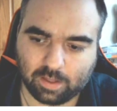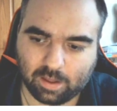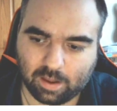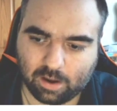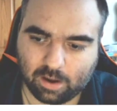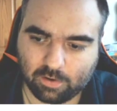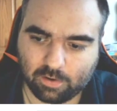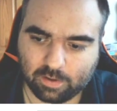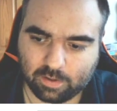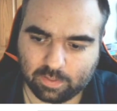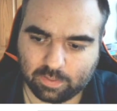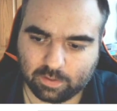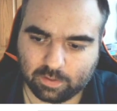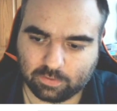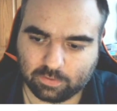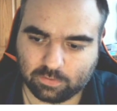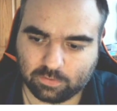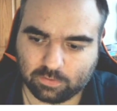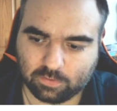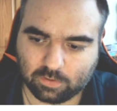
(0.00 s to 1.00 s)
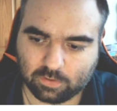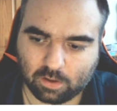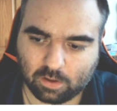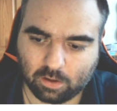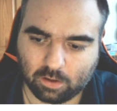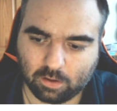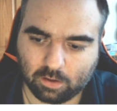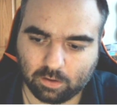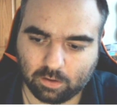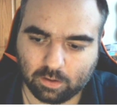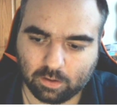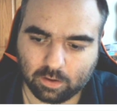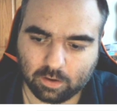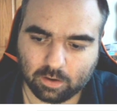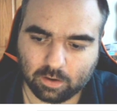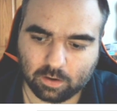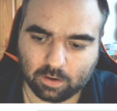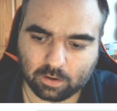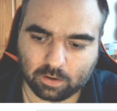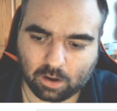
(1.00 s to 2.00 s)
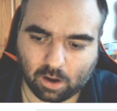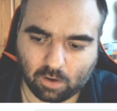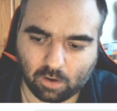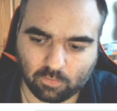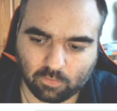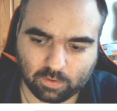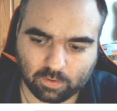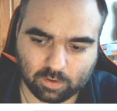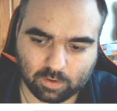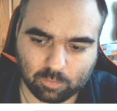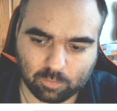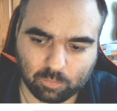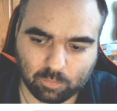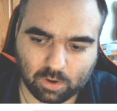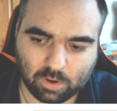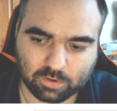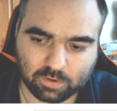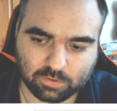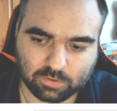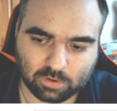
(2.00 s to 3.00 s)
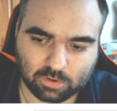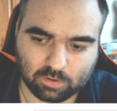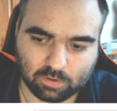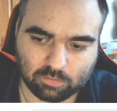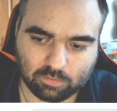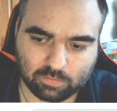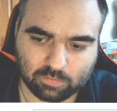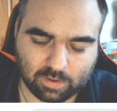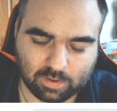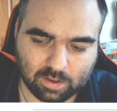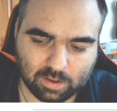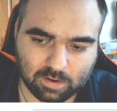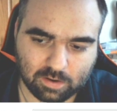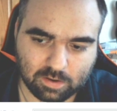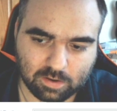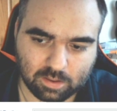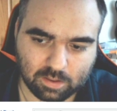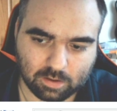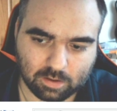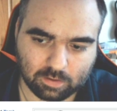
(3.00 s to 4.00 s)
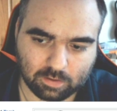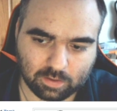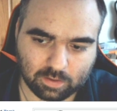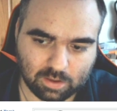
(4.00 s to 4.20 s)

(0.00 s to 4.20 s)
area that's covering much of India,